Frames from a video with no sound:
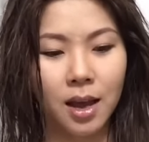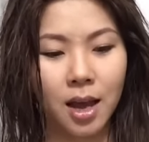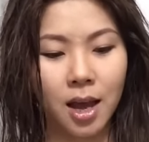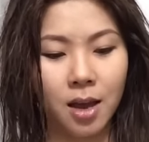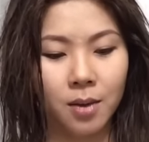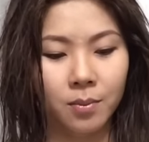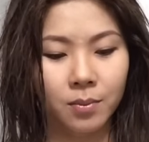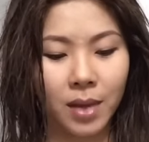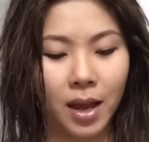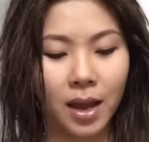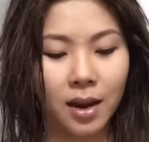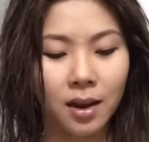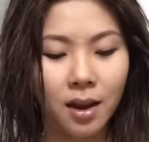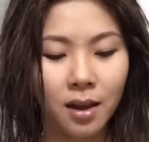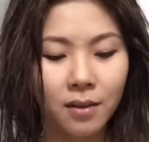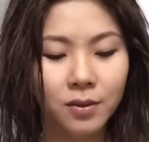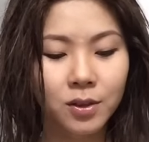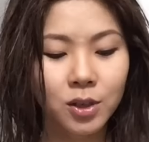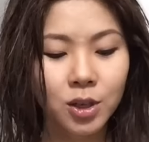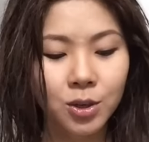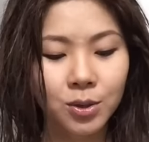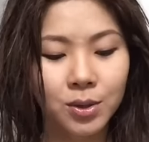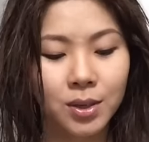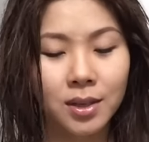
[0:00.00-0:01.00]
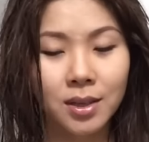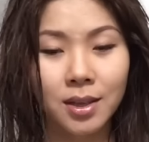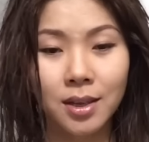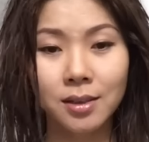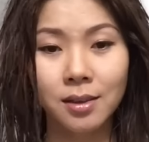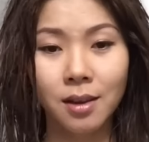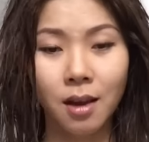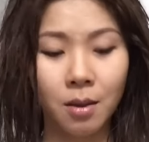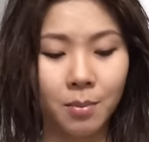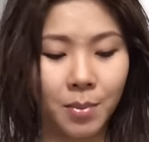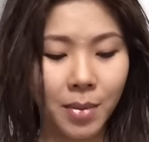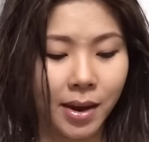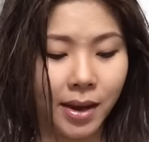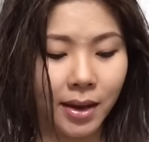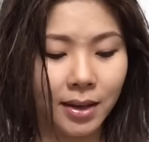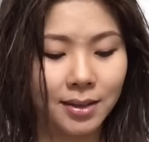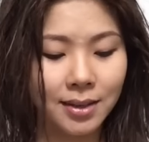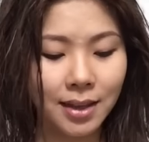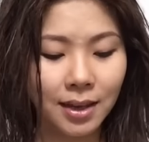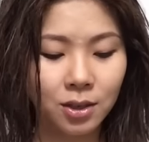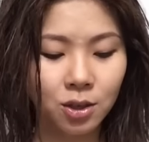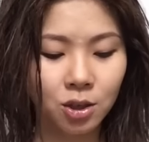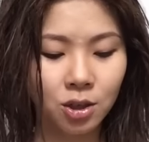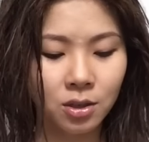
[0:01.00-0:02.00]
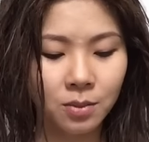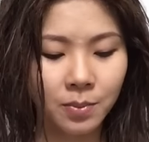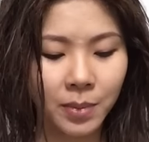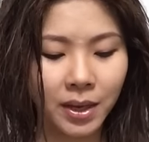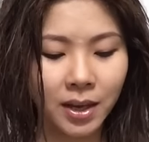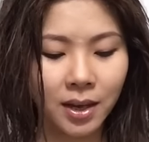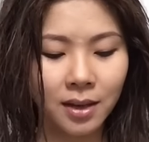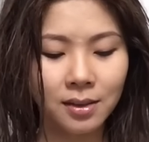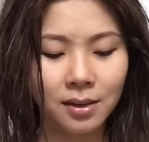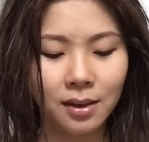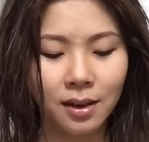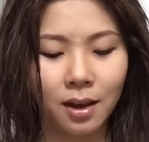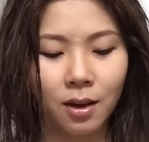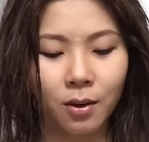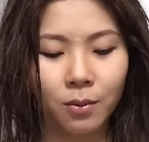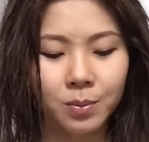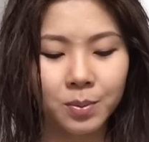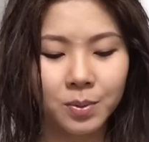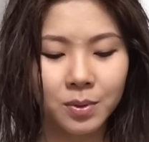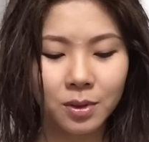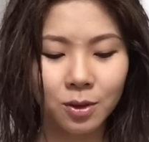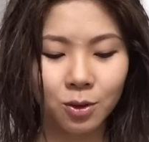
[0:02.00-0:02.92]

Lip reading: I love using this on my extensions because it helps